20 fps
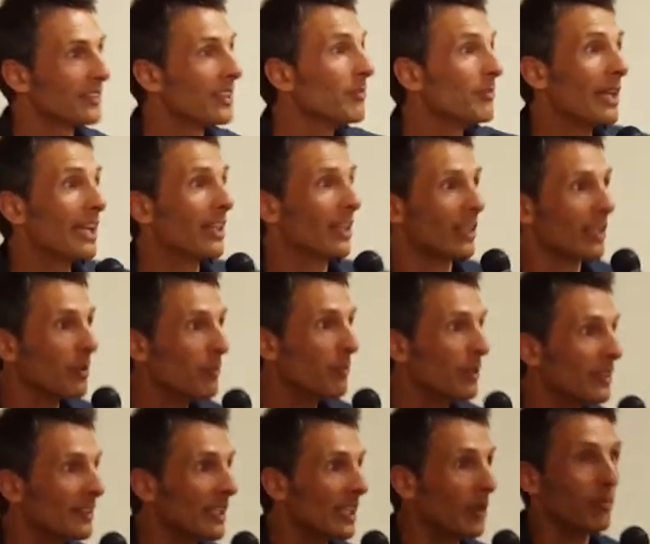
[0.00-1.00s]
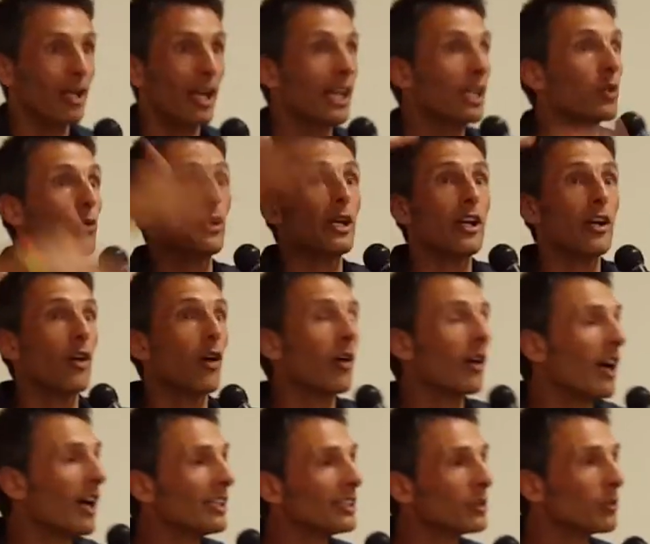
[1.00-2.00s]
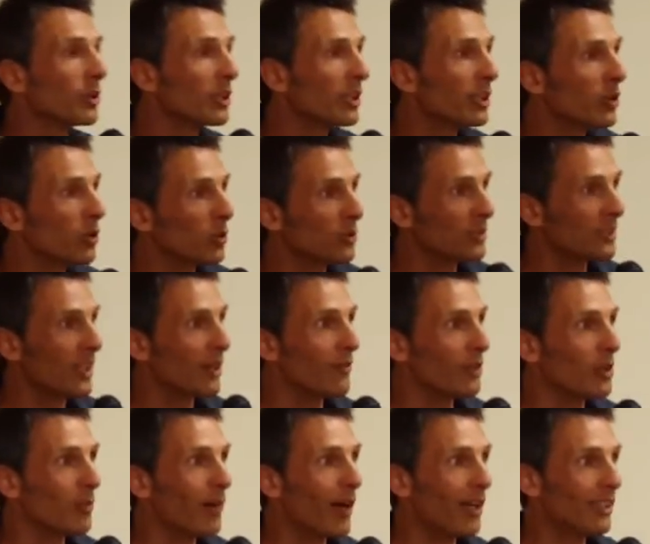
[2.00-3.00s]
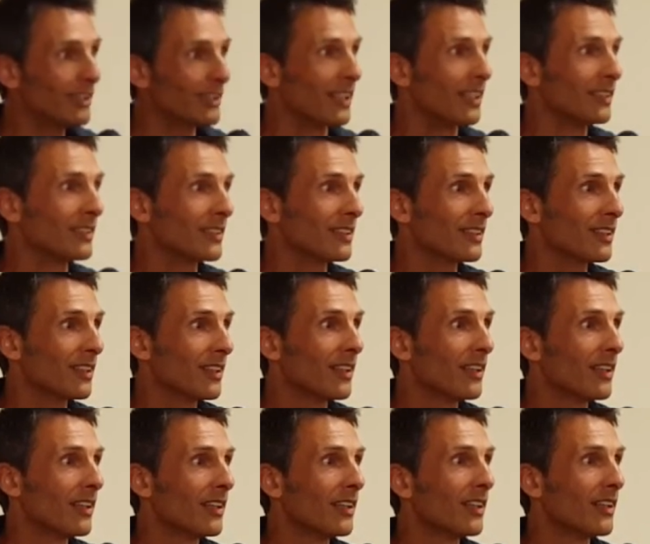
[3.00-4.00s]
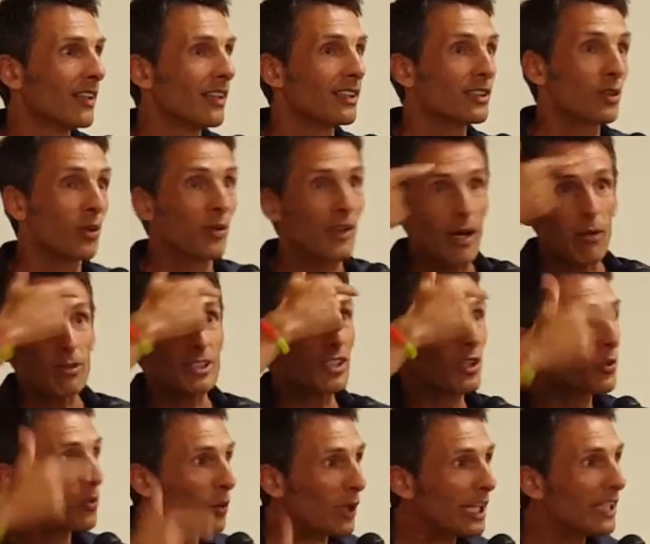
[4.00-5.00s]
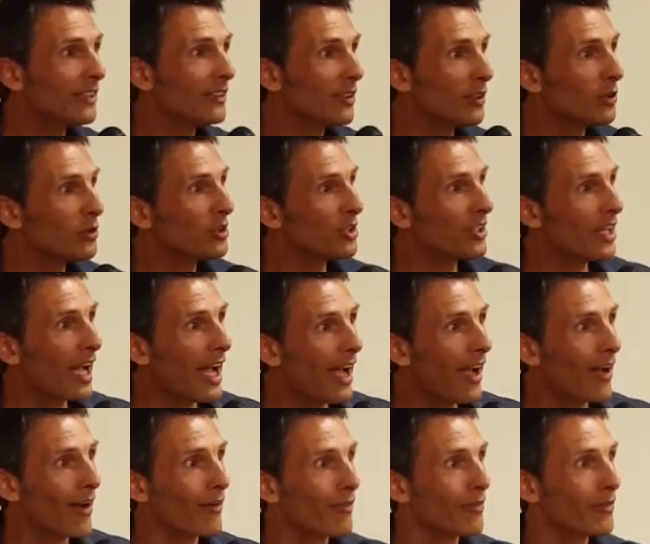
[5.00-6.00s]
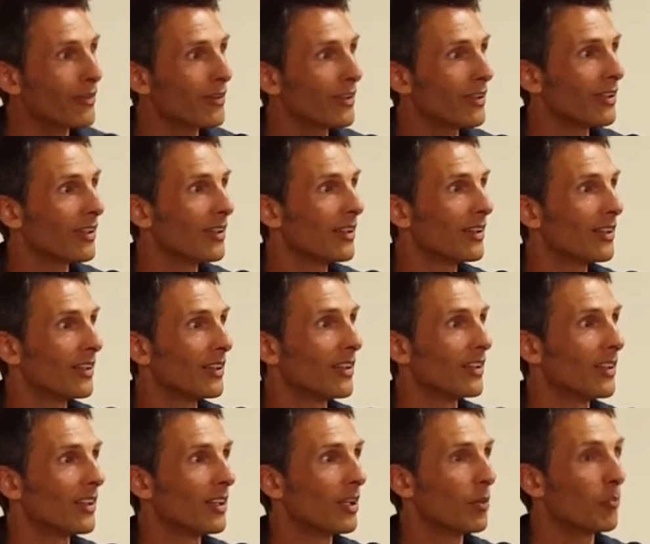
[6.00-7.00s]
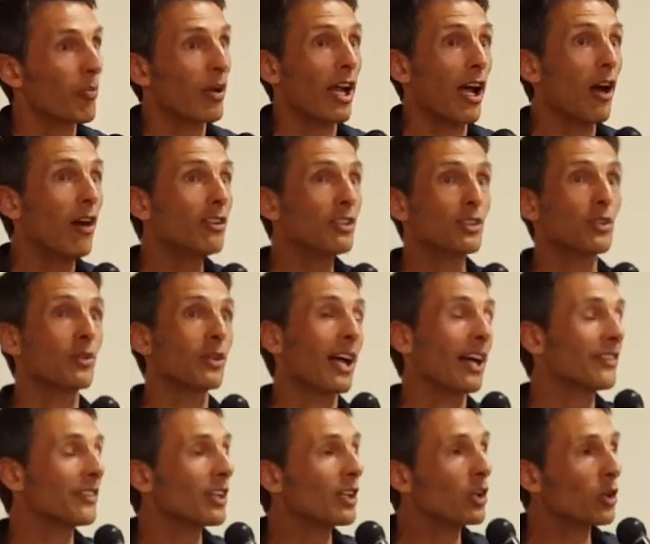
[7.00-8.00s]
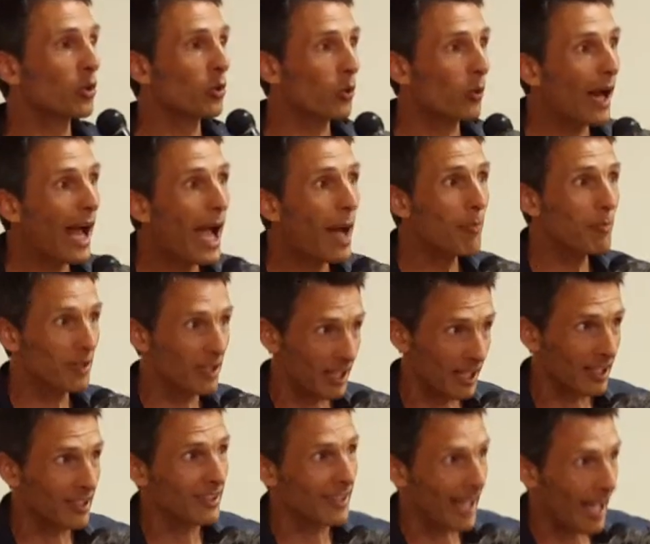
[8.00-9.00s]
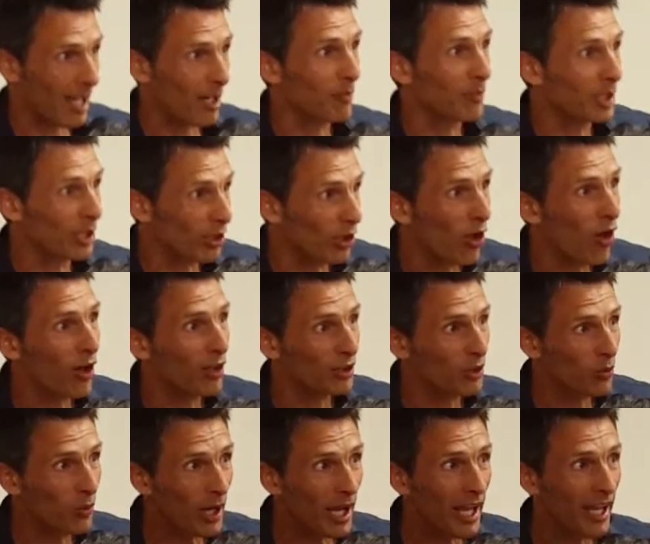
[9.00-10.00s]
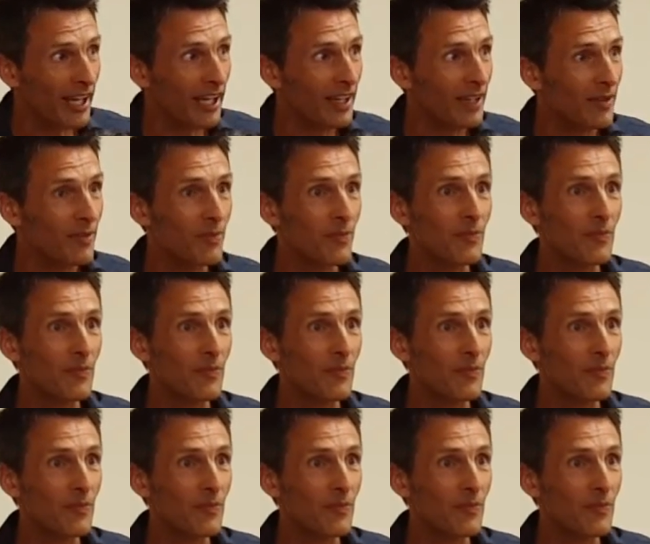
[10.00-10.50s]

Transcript: Didn't make an Olympic team, but I created all kinds of really cool stuff in the process. So that was a great delusion to have. But I also got the crap kicked out of me along the way.